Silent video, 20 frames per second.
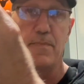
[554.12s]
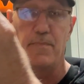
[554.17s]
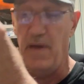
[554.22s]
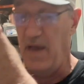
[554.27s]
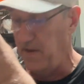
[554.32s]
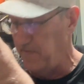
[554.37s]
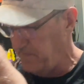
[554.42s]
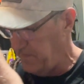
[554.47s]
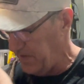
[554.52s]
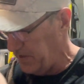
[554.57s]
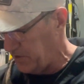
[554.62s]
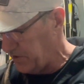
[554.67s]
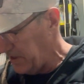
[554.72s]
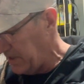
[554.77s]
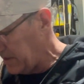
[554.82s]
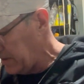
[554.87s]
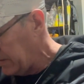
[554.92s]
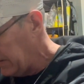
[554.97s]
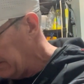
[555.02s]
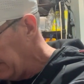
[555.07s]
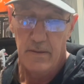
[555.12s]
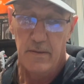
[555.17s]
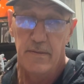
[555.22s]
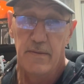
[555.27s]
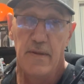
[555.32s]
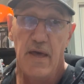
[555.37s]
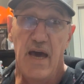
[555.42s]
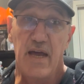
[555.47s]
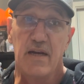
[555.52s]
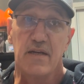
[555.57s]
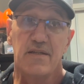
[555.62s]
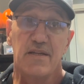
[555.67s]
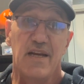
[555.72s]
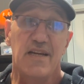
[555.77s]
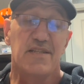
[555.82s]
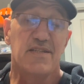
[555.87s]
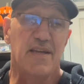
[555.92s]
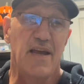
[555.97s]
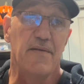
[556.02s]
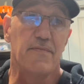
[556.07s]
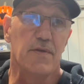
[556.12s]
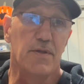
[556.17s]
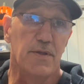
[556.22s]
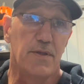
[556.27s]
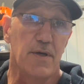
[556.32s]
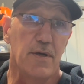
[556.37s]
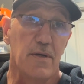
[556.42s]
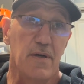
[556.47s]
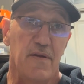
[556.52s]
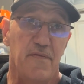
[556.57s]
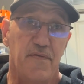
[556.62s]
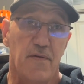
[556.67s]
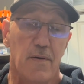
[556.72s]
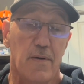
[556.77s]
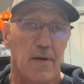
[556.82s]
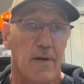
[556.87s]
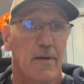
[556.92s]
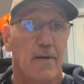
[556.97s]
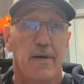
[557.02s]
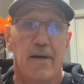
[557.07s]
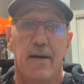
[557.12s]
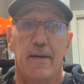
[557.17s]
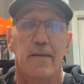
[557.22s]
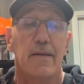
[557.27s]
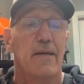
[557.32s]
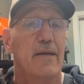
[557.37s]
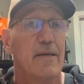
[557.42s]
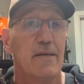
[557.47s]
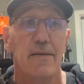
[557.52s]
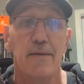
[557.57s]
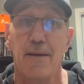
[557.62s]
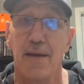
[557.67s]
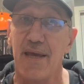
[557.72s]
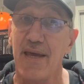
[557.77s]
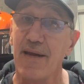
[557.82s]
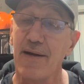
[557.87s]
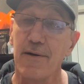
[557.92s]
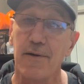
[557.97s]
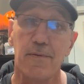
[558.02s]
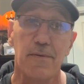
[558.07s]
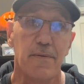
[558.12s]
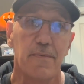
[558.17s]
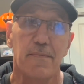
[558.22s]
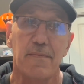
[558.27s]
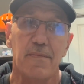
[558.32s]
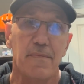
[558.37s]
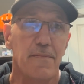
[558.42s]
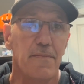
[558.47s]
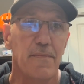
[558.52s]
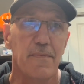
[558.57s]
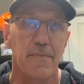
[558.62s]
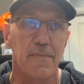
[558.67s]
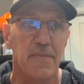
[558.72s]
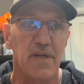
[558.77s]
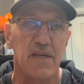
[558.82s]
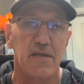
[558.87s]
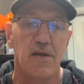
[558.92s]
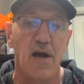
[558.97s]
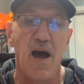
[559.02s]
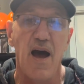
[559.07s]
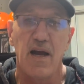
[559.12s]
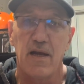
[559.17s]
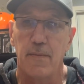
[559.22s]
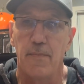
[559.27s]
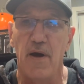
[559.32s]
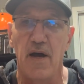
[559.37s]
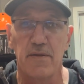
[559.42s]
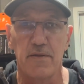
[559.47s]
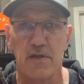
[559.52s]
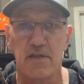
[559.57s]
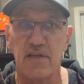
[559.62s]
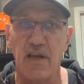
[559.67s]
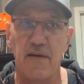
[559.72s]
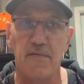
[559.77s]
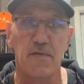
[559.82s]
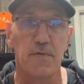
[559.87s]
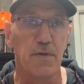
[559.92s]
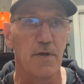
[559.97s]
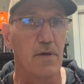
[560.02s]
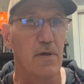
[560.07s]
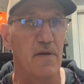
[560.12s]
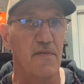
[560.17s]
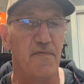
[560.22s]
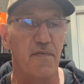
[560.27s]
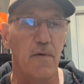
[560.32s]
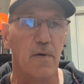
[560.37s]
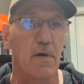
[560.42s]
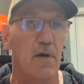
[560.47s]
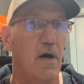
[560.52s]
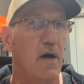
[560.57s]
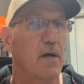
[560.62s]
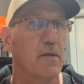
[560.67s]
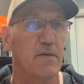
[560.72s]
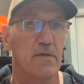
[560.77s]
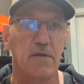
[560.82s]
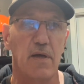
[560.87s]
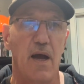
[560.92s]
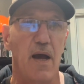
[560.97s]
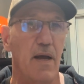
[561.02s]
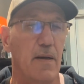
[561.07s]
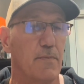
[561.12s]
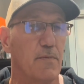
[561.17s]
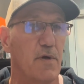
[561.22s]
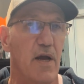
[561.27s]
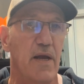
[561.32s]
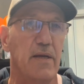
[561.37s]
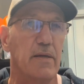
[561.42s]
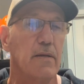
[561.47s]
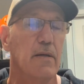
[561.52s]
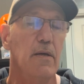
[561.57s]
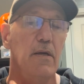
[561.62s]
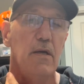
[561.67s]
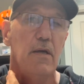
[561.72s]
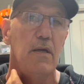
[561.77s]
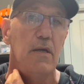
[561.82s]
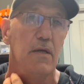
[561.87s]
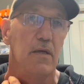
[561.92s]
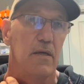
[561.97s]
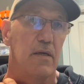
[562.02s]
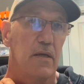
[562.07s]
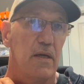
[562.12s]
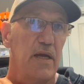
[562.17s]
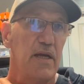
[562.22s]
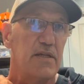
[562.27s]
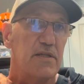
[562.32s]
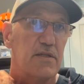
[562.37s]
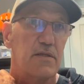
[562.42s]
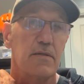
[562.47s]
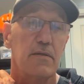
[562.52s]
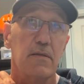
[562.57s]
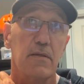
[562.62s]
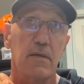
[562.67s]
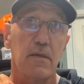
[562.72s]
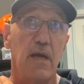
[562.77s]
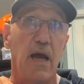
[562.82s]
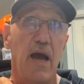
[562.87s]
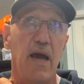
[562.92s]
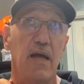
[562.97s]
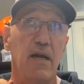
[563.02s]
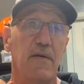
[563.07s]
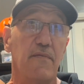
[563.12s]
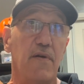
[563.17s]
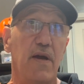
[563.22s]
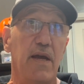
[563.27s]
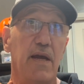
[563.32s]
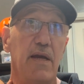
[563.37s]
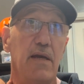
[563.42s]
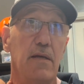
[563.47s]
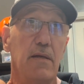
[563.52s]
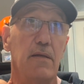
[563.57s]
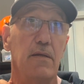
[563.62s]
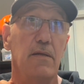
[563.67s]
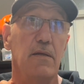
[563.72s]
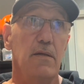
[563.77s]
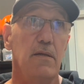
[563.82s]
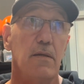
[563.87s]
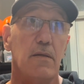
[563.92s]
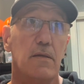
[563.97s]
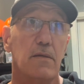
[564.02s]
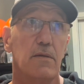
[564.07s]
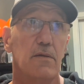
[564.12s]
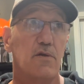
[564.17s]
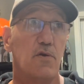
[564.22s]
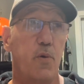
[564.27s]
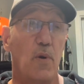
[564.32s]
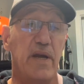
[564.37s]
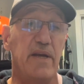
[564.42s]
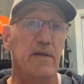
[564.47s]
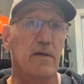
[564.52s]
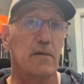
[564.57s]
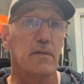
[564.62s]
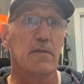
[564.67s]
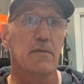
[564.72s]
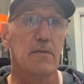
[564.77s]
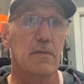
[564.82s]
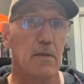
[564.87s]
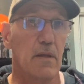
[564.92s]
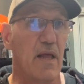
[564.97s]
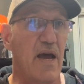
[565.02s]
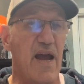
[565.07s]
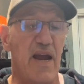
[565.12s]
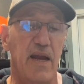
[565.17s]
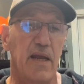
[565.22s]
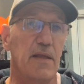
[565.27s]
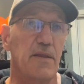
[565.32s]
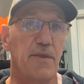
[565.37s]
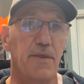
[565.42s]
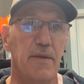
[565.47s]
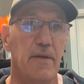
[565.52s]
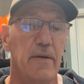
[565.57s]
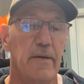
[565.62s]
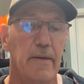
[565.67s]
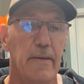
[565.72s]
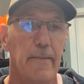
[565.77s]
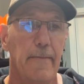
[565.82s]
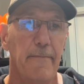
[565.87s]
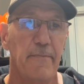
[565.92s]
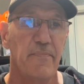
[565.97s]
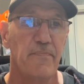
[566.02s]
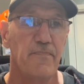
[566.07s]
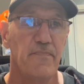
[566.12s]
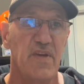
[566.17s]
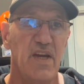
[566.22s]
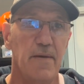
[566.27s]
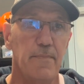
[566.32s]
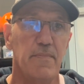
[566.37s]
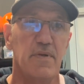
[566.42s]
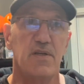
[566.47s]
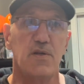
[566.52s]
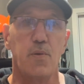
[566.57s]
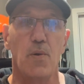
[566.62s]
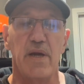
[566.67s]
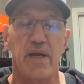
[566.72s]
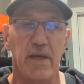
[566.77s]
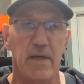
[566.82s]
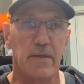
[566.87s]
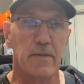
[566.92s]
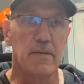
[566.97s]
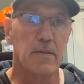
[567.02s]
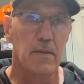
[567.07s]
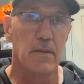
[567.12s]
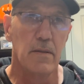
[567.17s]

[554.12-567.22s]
bed fishing, that is a 734. You hear me talk about the 734 all the time, right? It's kind of a tweener length in between,